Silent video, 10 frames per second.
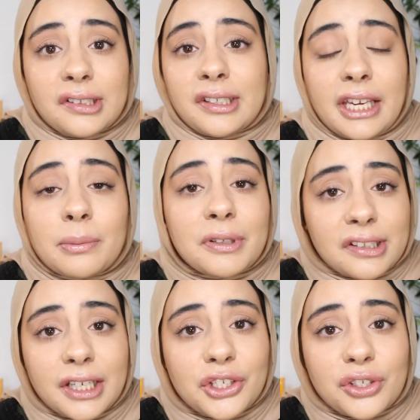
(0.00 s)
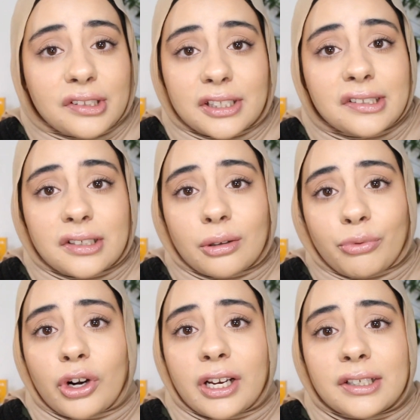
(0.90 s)
seeing percentages listed on
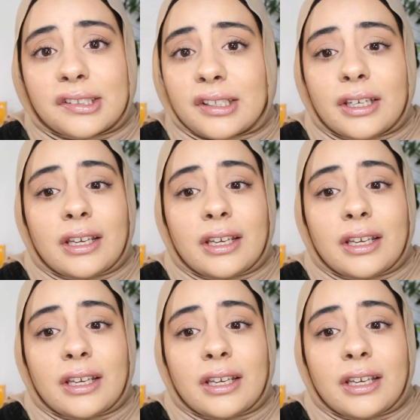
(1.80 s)
products.